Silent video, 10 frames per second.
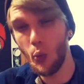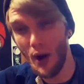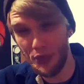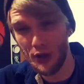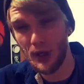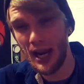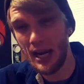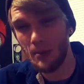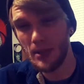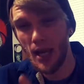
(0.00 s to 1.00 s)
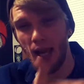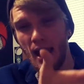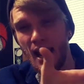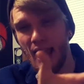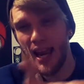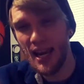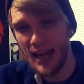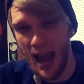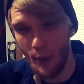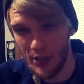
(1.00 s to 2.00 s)
what they're named,
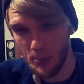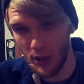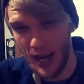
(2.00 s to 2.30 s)
and how it's